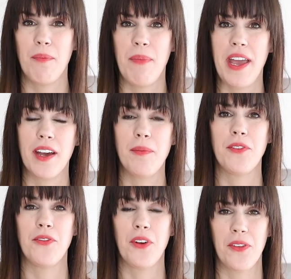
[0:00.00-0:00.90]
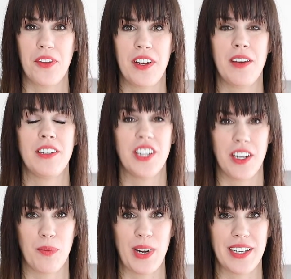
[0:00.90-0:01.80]
to bake up your frozen
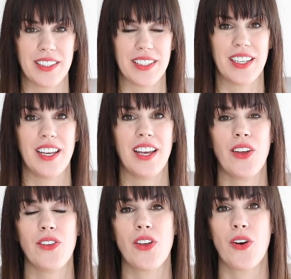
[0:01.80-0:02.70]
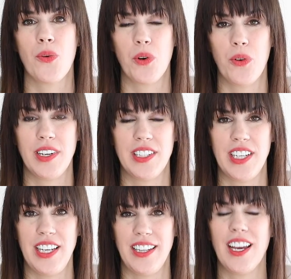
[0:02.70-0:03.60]
chicken breast. So we're going to
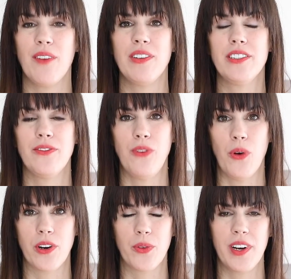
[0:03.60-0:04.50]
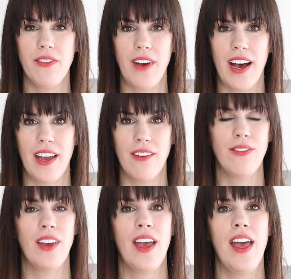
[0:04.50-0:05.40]
heat the oven to 425,
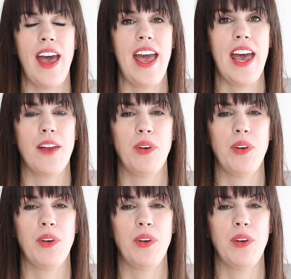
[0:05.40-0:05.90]
and